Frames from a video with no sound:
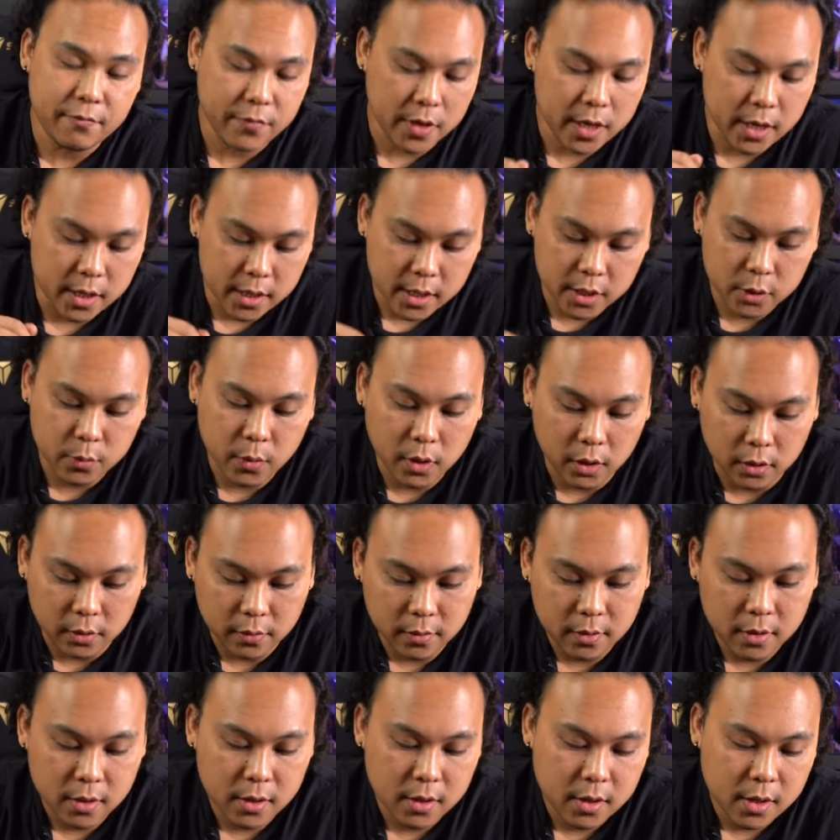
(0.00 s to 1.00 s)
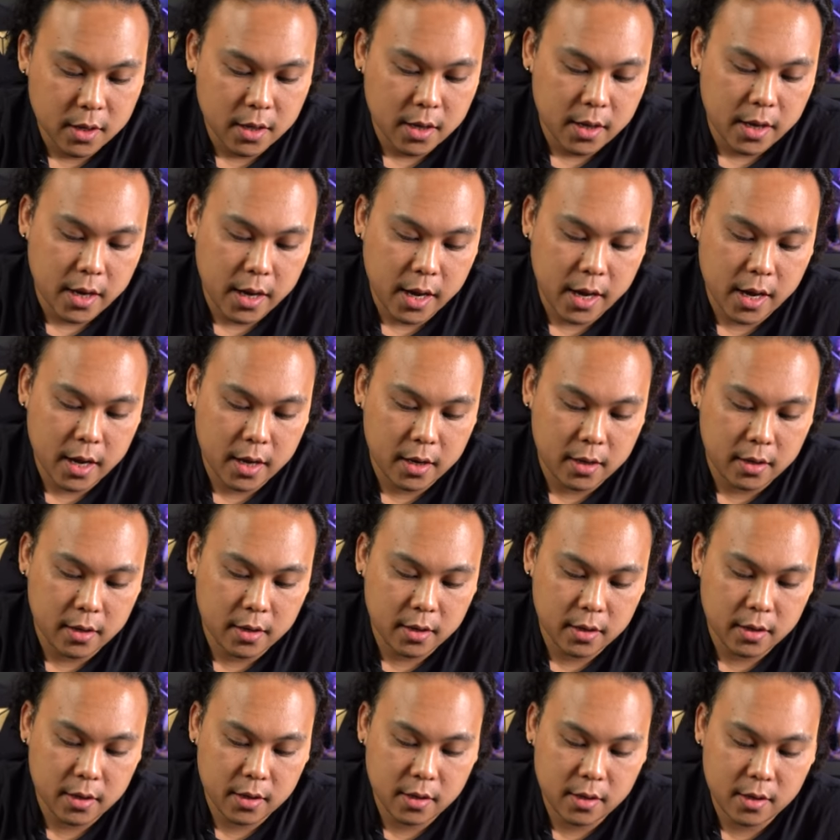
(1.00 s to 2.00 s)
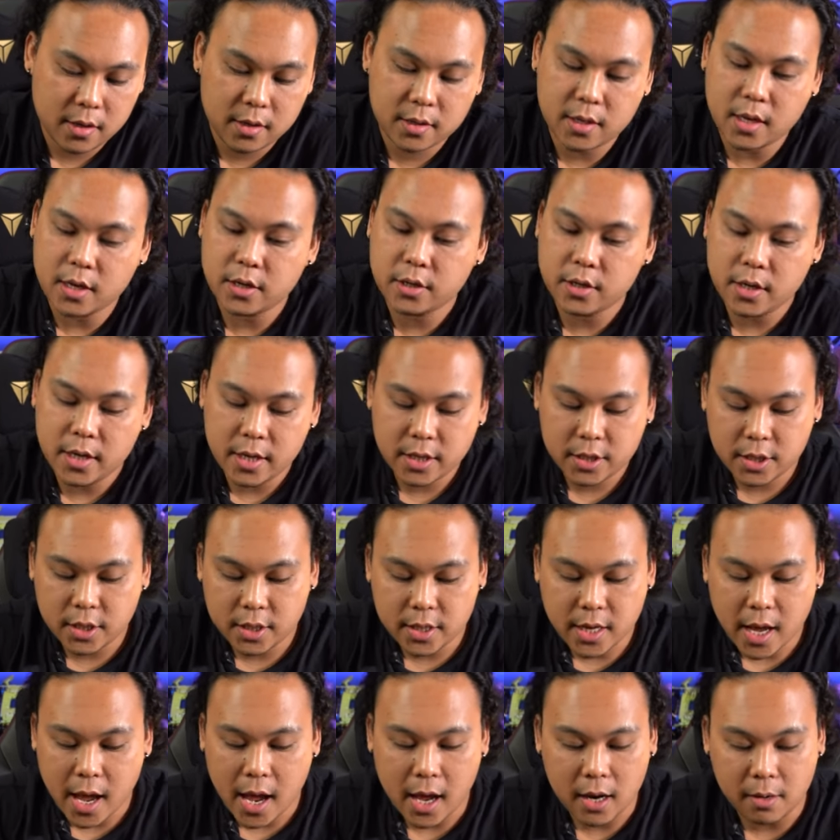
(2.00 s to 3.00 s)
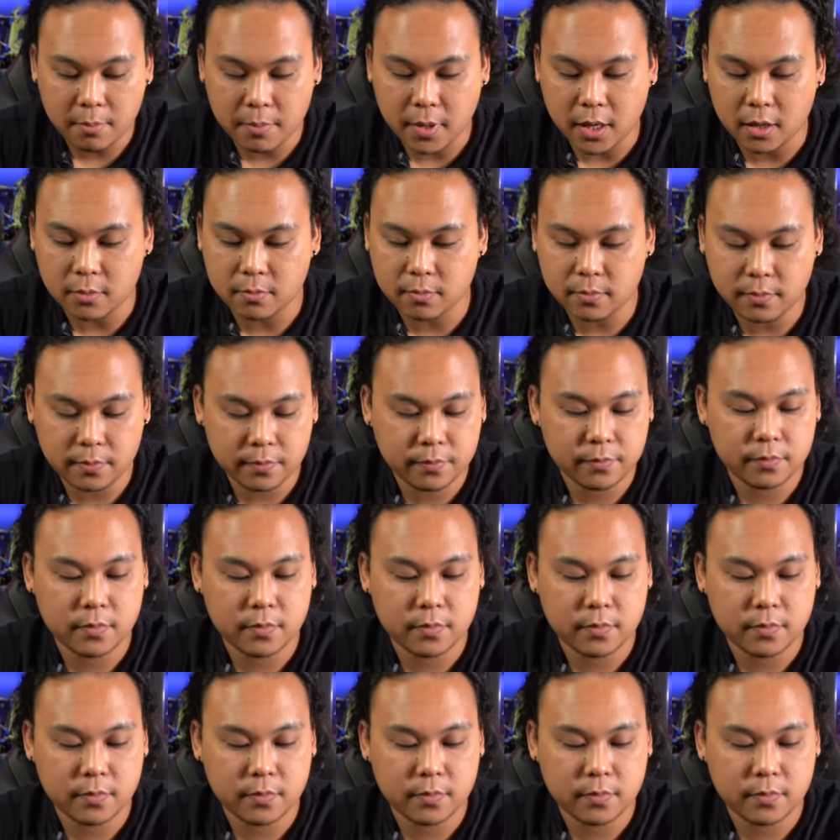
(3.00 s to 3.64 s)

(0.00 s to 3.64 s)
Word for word: vegan as well. And essentially it's just hand balm